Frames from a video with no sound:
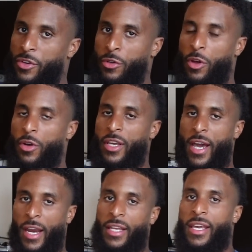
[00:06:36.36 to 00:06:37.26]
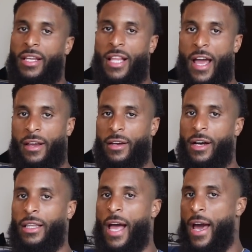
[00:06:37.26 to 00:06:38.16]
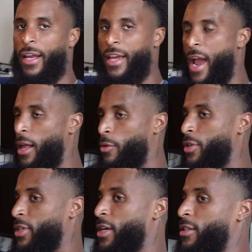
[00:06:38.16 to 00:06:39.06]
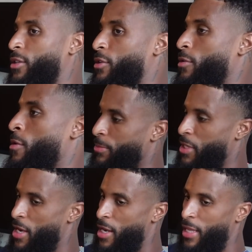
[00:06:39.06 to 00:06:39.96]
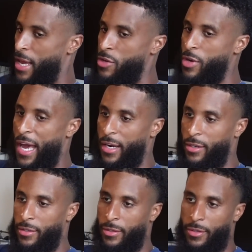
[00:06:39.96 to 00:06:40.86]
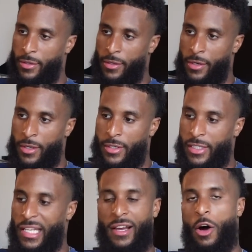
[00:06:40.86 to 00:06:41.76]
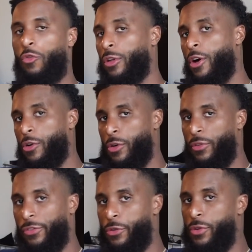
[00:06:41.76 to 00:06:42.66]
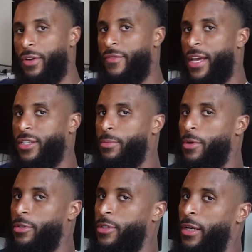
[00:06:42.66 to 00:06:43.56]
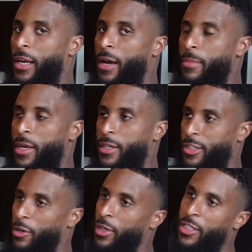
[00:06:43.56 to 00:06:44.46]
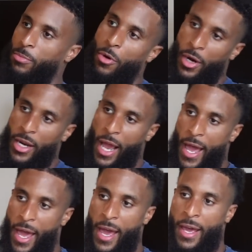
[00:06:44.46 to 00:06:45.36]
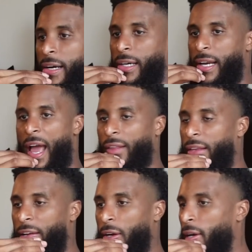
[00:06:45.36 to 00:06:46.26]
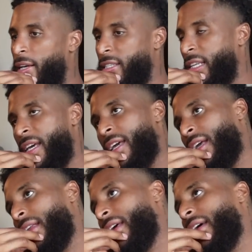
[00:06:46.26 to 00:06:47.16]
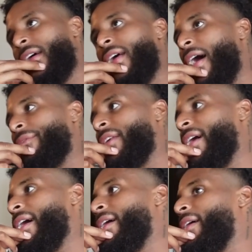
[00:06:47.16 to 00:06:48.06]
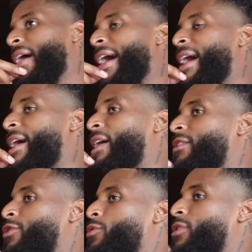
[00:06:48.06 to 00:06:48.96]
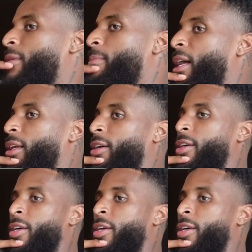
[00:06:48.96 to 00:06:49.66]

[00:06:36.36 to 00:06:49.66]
you low-key gotta get like a lot of calories in. So I'm saying like you gotta slick overload on fruit and vegetables, you know what I mean? So this morning I had uh, the Athletic Greens thing and then after that I had juice the melon.